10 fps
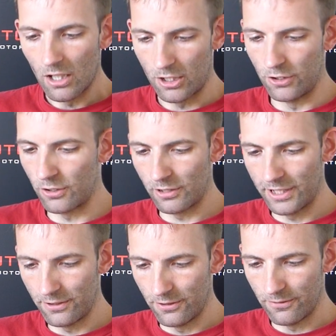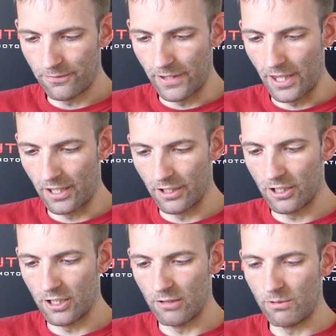Another little thing
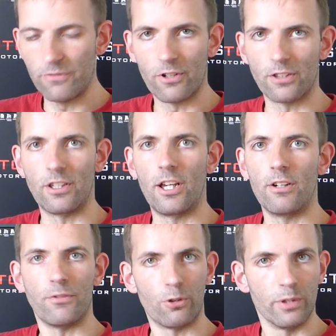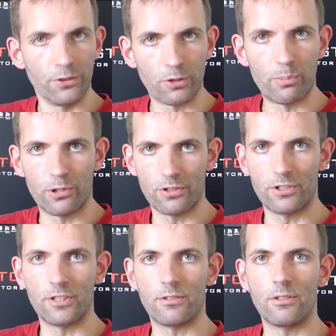we've got now, if your wheel supports
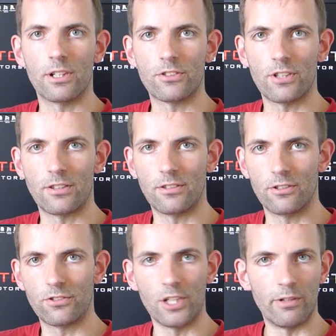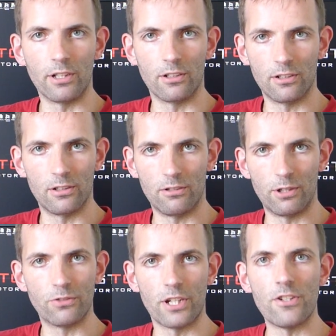it, you can set the steering
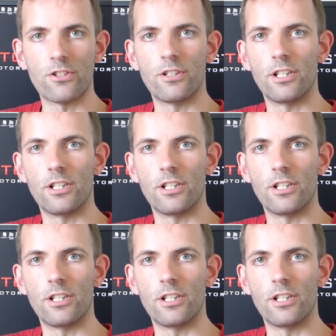rotation,